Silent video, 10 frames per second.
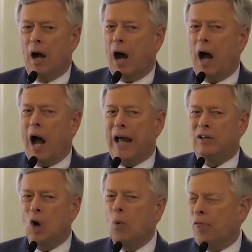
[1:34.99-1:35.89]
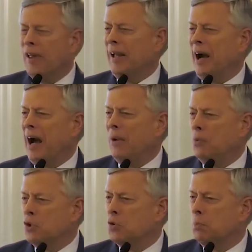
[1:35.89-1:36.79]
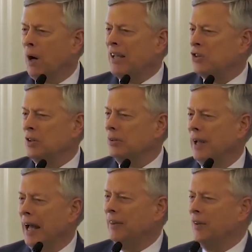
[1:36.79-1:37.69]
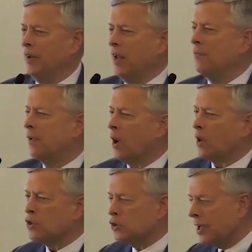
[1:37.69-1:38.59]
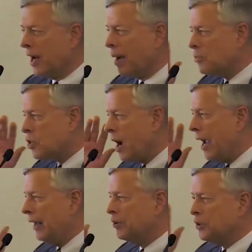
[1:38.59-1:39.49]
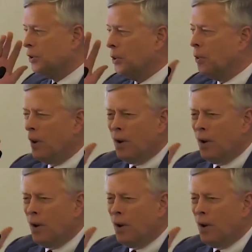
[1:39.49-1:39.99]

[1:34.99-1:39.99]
I don't think I was present at the first, and I'm trying to